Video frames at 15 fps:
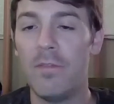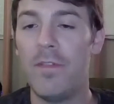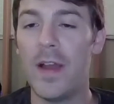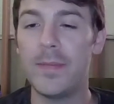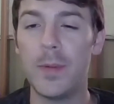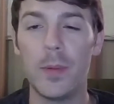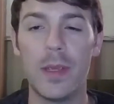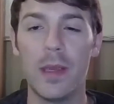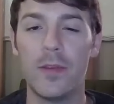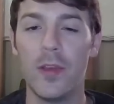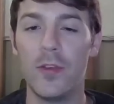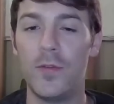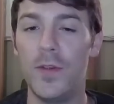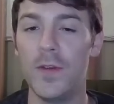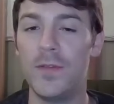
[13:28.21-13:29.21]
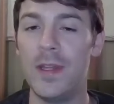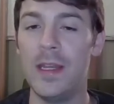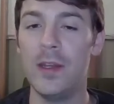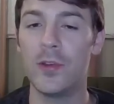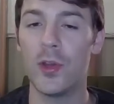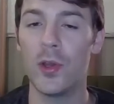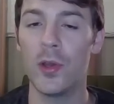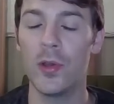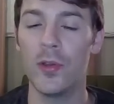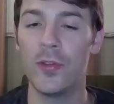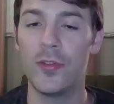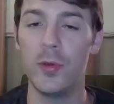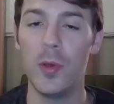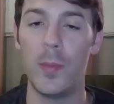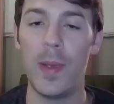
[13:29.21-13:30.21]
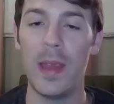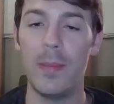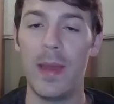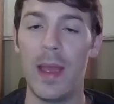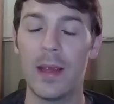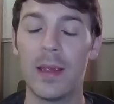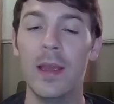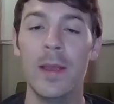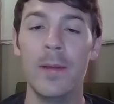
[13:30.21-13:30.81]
5 double kicks is 15 turns to a payback,